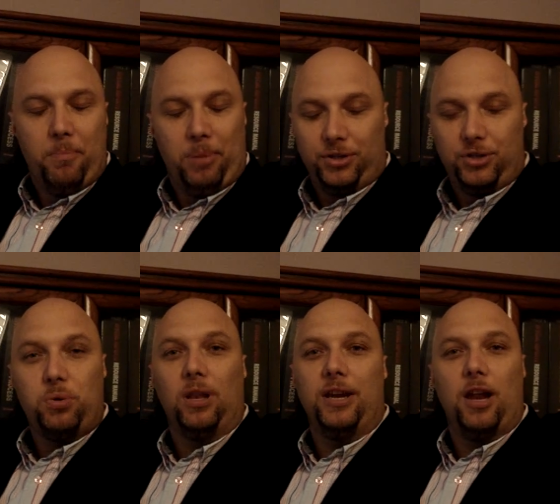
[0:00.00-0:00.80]
But I just
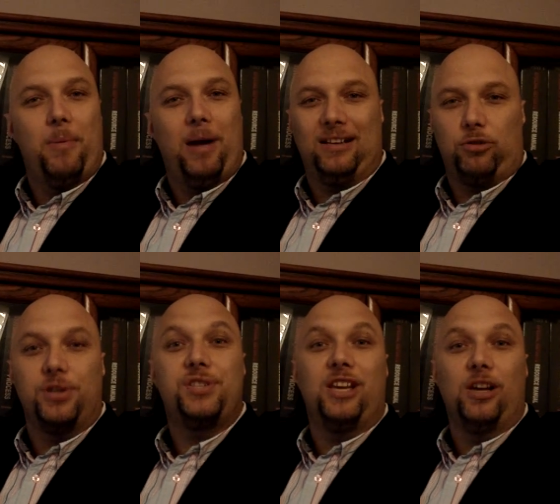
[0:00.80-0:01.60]
want to let you know, mate,
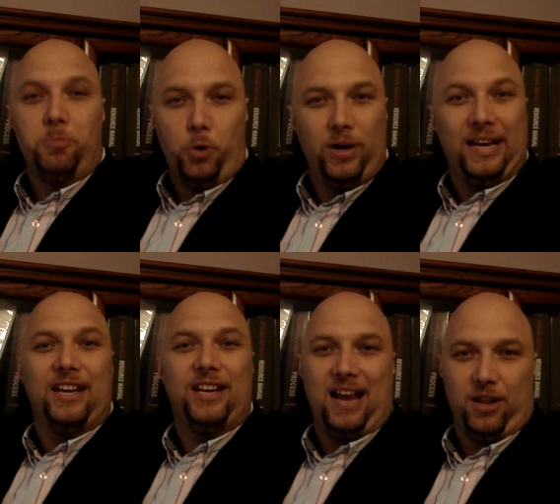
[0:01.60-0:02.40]
Chris Gilmour
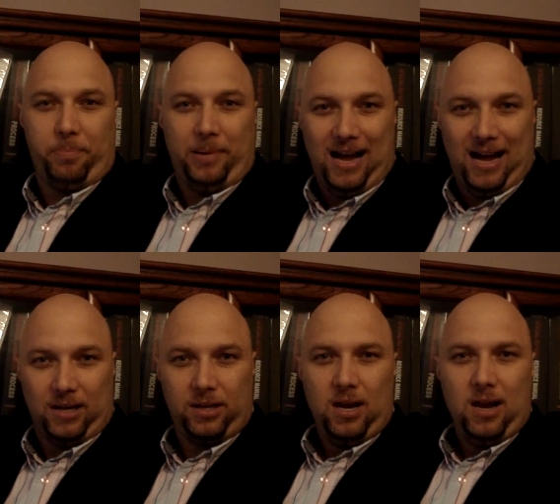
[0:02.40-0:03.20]
hit it out of the park.